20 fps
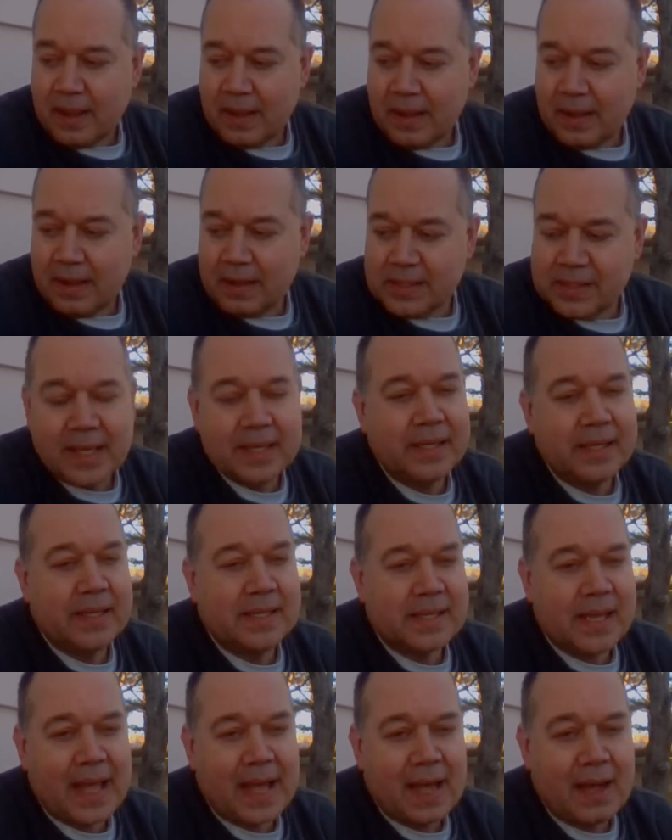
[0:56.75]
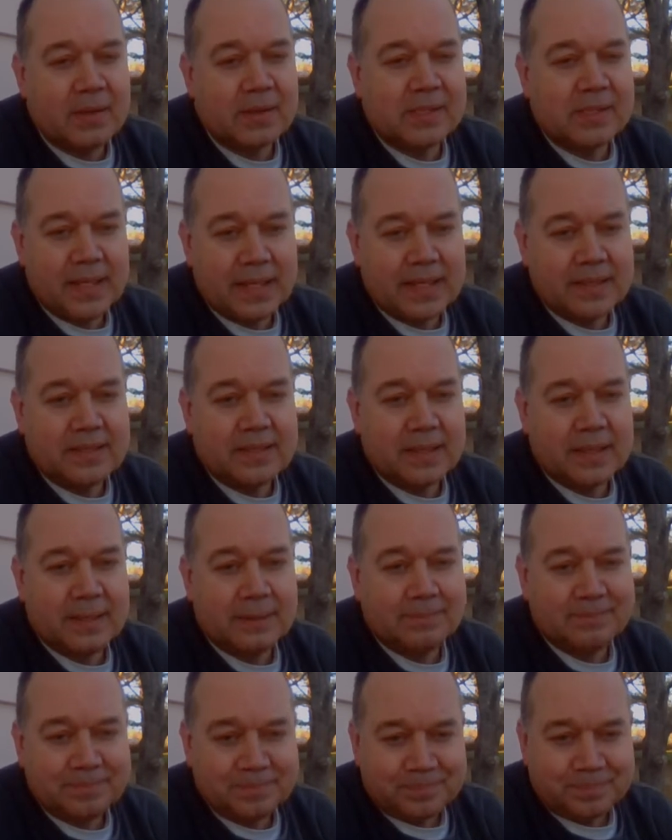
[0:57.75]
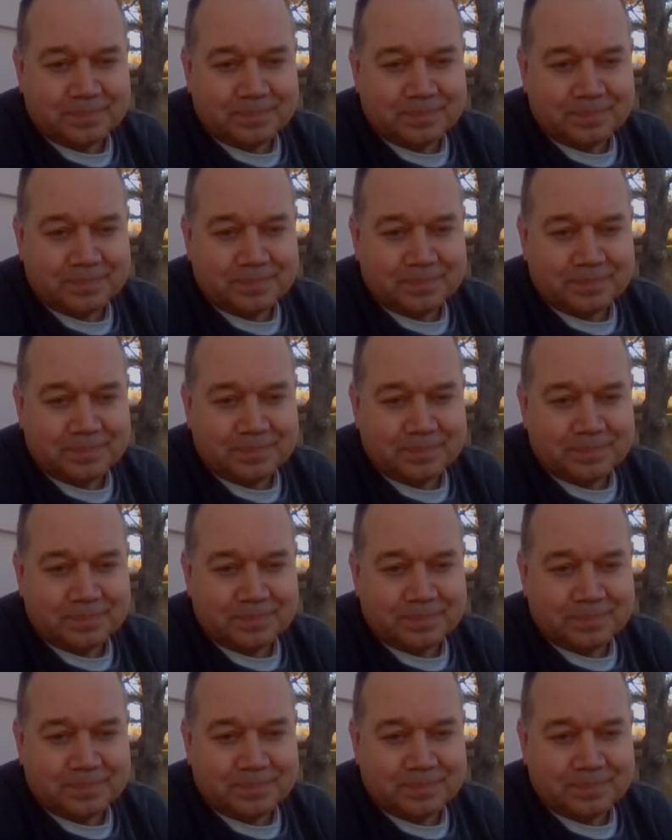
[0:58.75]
Uh, Zegna is a house that uh,